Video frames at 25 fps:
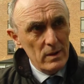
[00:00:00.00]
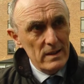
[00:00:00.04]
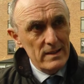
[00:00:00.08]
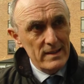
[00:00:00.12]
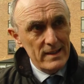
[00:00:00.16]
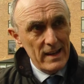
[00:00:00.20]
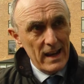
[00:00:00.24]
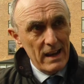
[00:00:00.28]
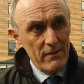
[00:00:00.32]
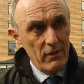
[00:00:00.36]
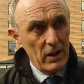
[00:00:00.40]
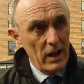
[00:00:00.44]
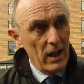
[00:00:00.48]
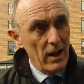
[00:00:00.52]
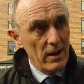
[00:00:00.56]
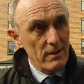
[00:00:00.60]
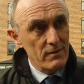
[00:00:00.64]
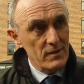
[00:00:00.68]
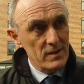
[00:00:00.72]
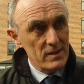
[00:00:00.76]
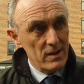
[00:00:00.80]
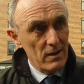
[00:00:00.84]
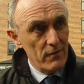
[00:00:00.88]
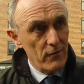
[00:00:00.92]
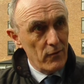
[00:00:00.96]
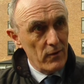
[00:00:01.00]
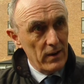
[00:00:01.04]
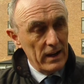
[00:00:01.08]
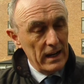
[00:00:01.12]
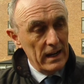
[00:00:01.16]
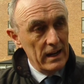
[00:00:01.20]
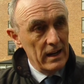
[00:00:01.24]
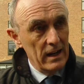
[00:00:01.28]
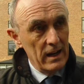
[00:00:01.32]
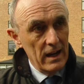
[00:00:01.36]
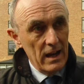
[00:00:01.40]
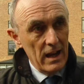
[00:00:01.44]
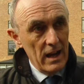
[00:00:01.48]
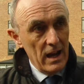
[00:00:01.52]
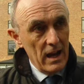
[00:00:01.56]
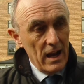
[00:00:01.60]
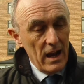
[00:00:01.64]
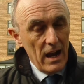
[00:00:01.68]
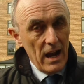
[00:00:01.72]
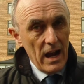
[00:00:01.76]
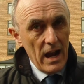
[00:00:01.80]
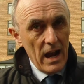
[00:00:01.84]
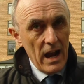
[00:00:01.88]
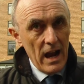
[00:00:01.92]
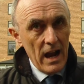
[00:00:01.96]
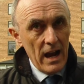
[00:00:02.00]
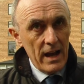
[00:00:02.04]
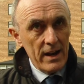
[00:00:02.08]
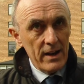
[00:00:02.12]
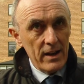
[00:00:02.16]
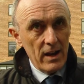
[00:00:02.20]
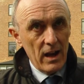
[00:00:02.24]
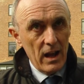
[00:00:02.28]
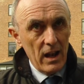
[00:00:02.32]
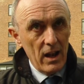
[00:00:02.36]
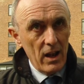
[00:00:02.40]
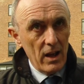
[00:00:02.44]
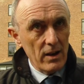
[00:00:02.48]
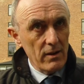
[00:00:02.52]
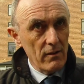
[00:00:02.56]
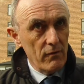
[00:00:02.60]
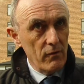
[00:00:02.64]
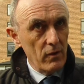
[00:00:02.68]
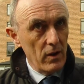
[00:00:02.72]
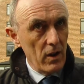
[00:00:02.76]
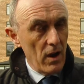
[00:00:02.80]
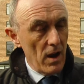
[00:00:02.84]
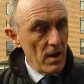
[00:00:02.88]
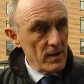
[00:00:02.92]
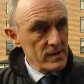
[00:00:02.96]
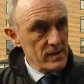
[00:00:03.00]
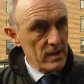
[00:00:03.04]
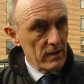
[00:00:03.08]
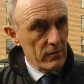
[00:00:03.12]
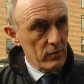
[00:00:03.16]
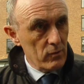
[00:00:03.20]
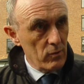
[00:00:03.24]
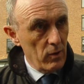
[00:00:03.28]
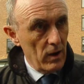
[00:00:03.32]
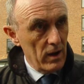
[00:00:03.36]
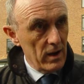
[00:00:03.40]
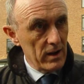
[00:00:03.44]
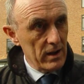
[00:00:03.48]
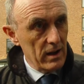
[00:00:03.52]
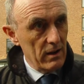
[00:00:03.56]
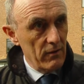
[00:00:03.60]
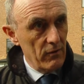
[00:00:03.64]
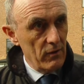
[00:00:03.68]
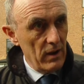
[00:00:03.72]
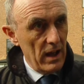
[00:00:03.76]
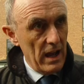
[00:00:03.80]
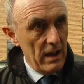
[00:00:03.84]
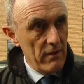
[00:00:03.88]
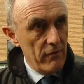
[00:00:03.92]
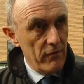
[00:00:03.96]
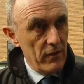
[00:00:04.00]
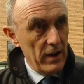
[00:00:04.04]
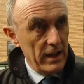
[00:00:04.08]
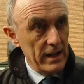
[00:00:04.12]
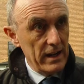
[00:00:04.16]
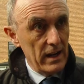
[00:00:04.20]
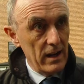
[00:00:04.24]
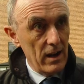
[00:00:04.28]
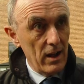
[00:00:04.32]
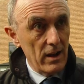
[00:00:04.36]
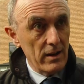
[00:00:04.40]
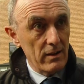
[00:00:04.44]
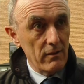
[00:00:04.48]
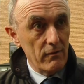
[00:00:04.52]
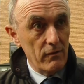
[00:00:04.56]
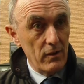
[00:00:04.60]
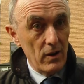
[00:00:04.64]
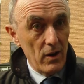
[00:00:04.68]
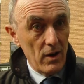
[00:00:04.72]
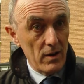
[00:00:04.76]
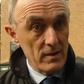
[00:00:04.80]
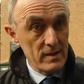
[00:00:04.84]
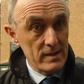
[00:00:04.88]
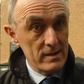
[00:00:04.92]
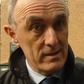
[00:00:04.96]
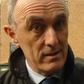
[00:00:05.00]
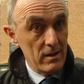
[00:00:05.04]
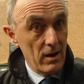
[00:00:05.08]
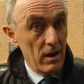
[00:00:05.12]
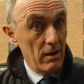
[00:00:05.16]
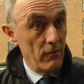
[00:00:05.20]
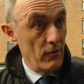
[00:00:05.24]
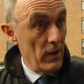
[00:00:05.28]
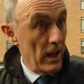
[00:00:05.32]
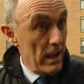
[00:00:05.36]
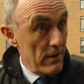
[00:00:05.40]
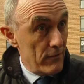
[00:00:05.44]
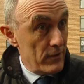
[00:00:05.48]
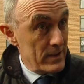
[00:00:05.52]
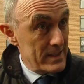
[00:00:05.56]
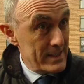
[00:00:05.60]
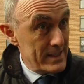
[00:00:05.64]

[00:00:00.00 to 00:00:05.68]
will save a lot of suffering and a lot of loss of quality of life and a lot of loss of life